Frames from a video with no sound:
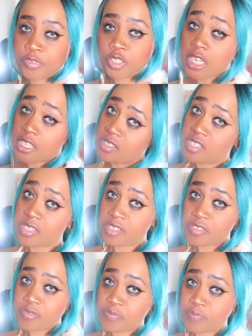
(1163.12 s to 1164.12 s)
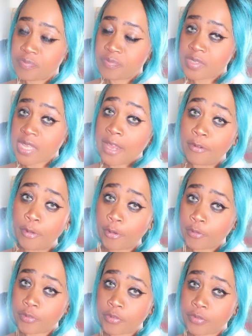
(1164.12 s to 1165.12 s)
Chances, they are
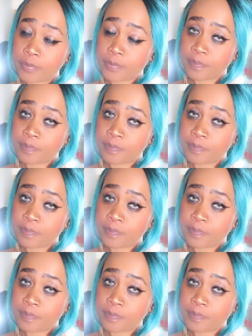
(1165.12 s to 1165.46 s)
not.